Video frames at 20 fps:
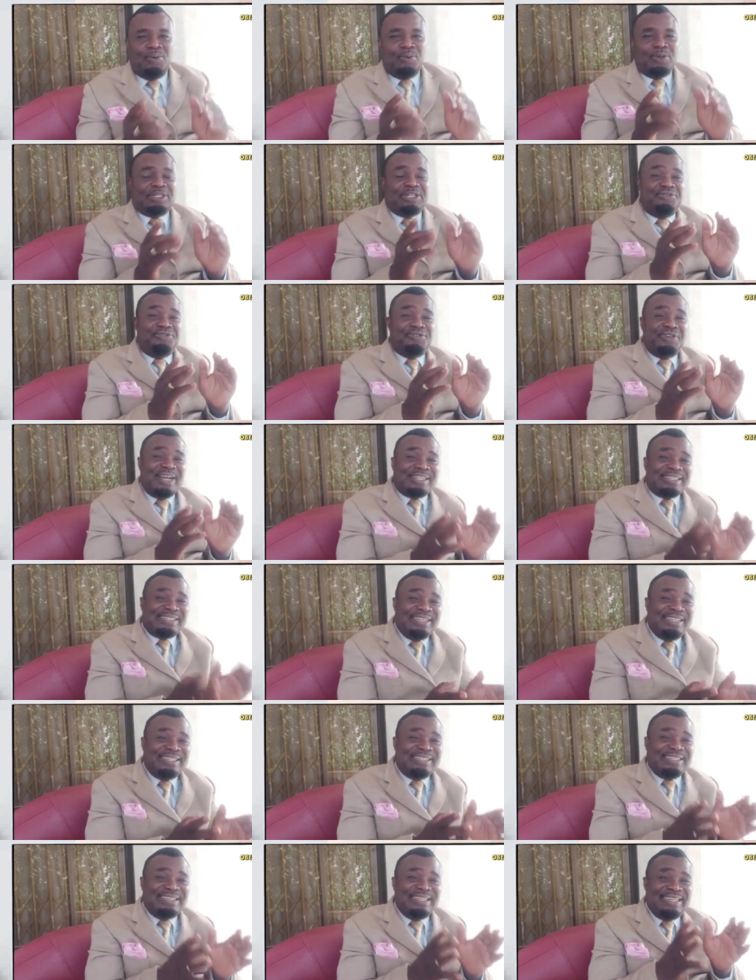Was it be a
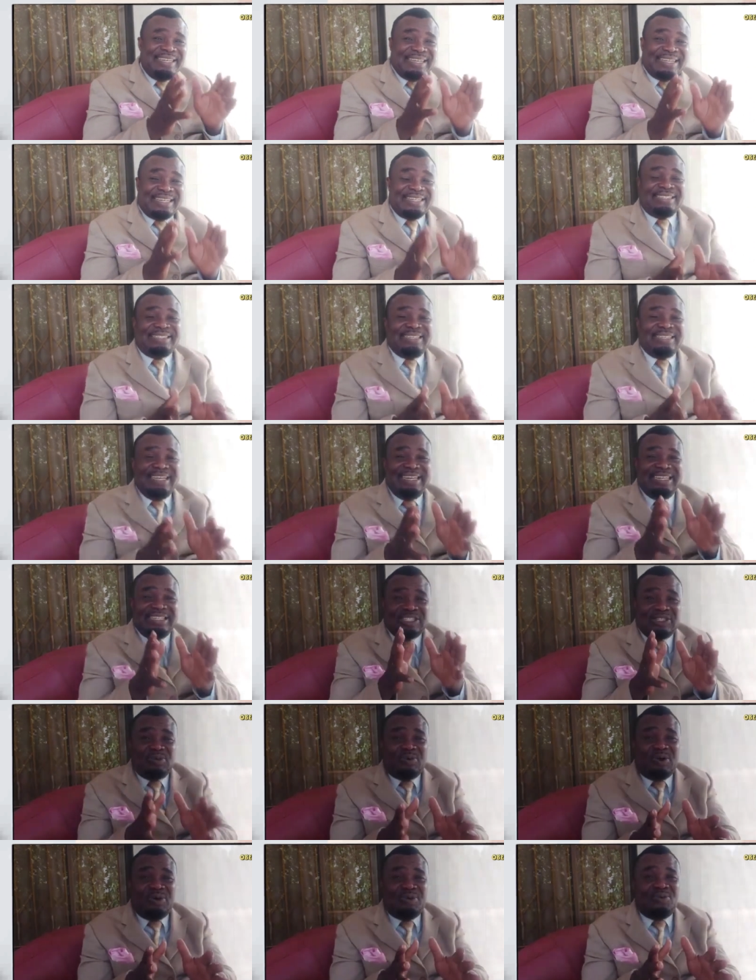10 a Cassian,
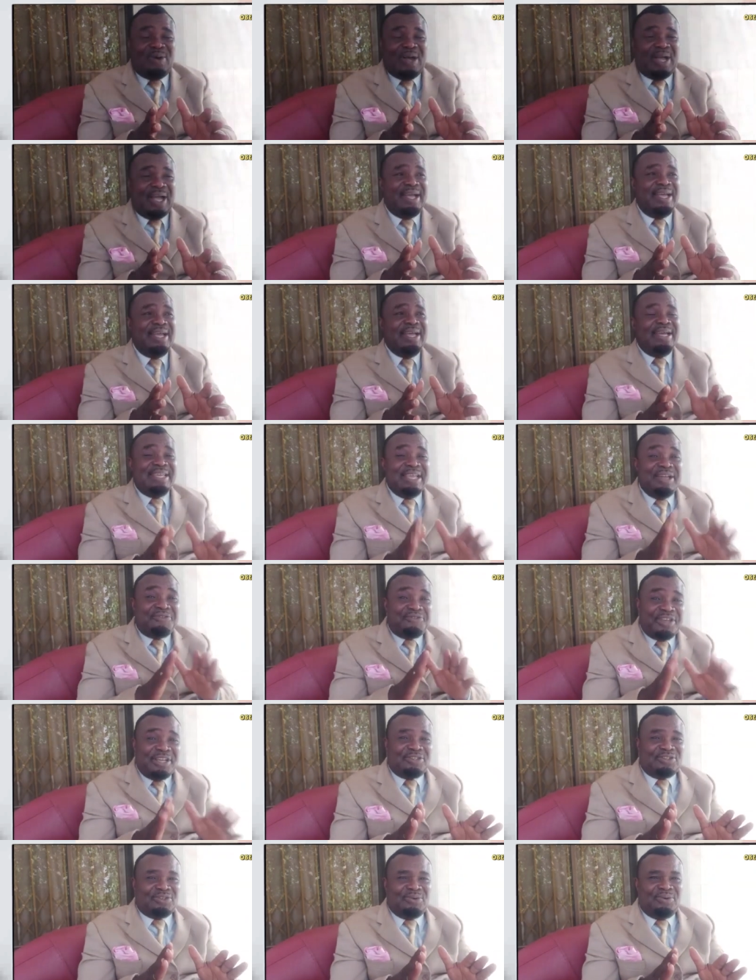see one noir, yet
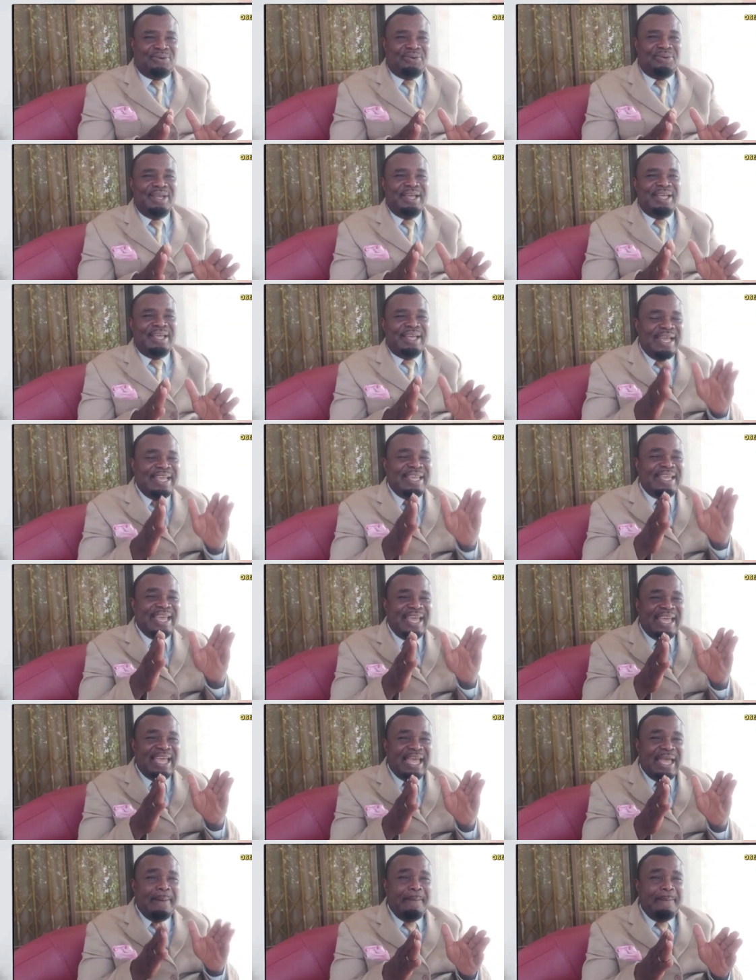chasono, a
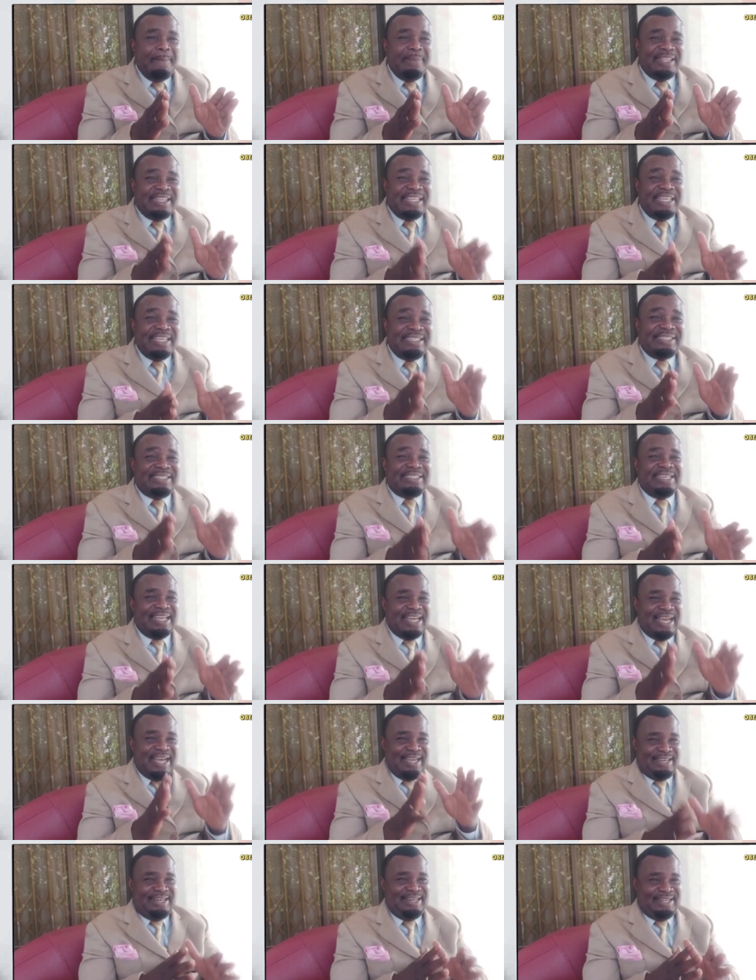MDC
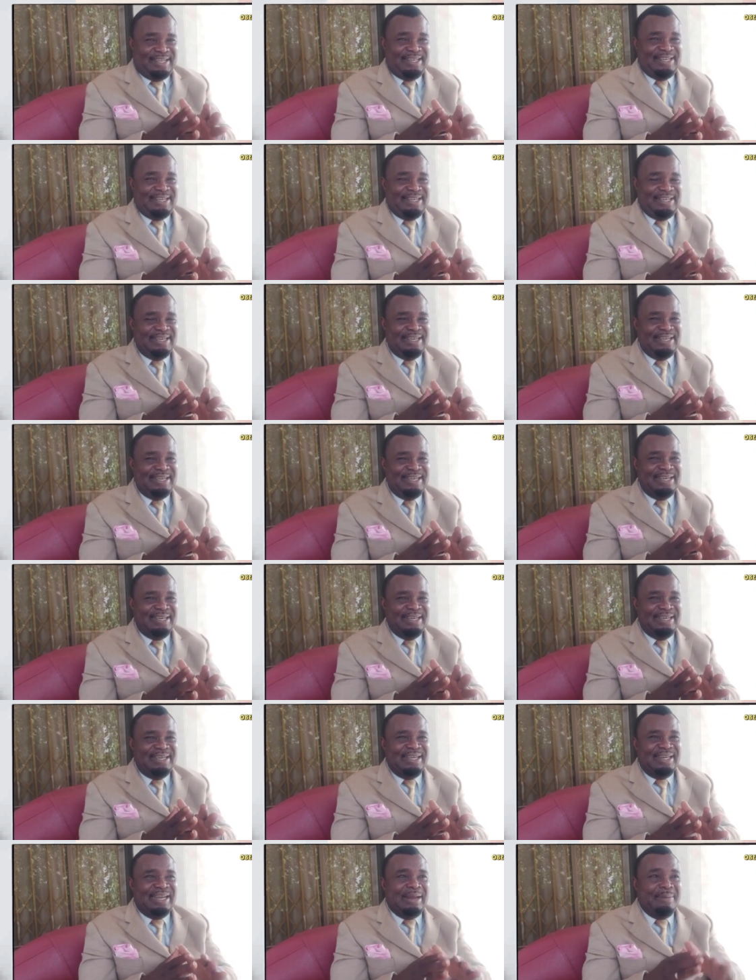ahini.
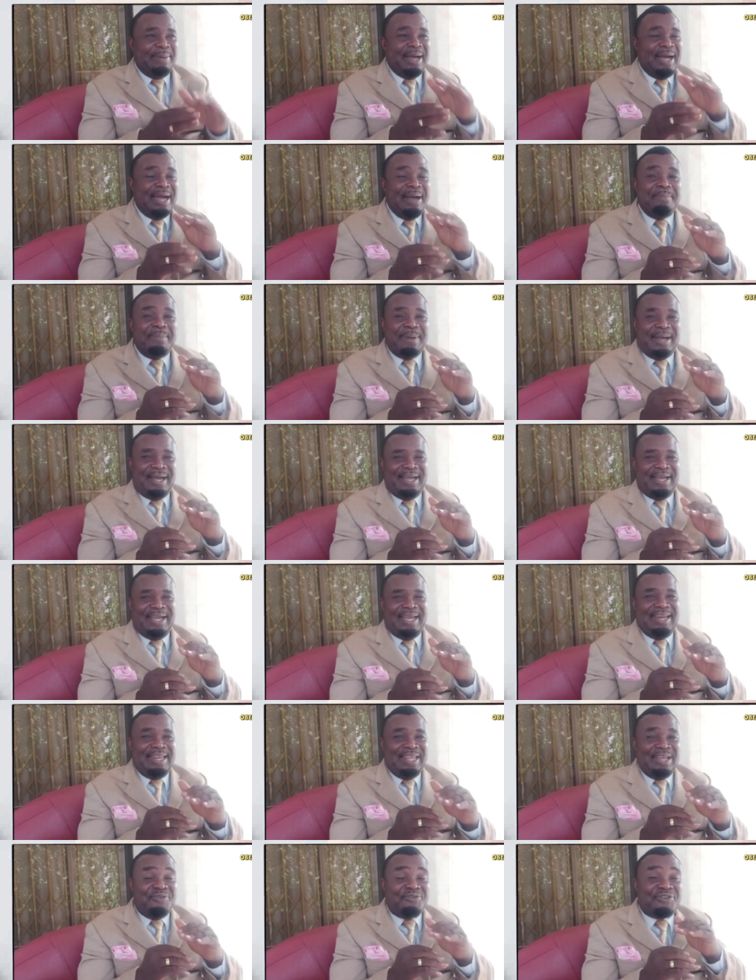Namahama,
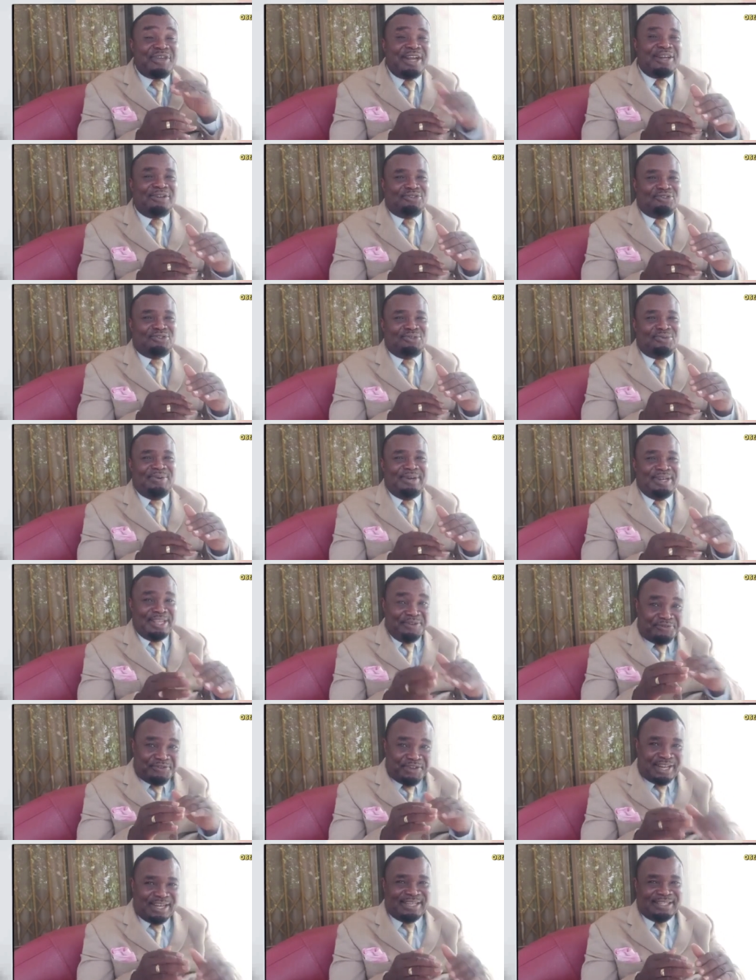and yet Chanasro, and
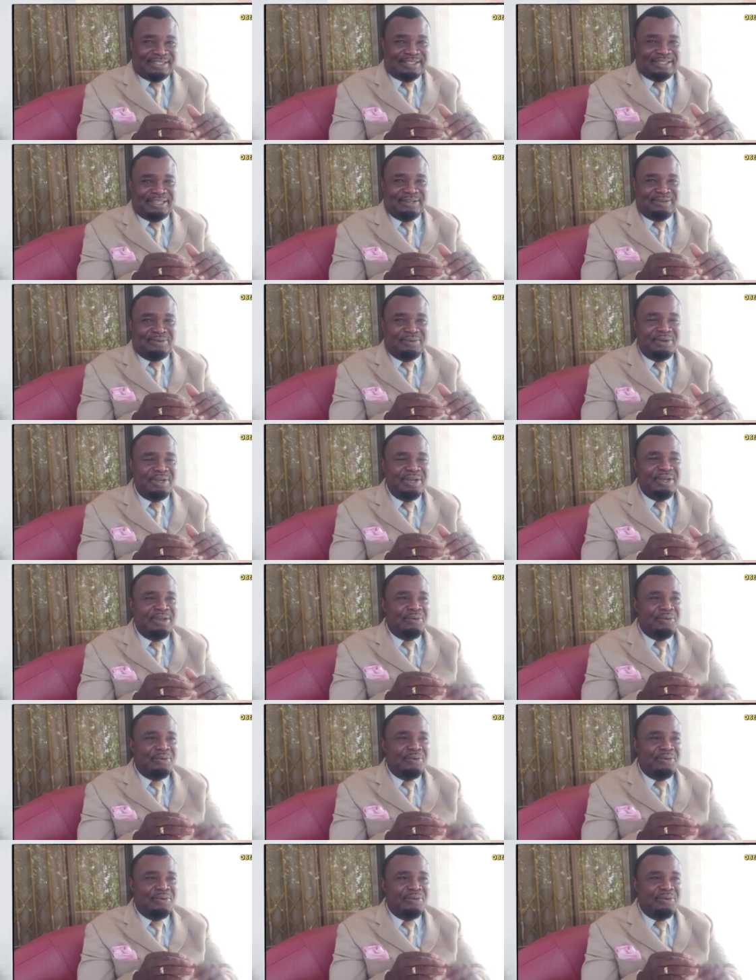yet Chanasiano.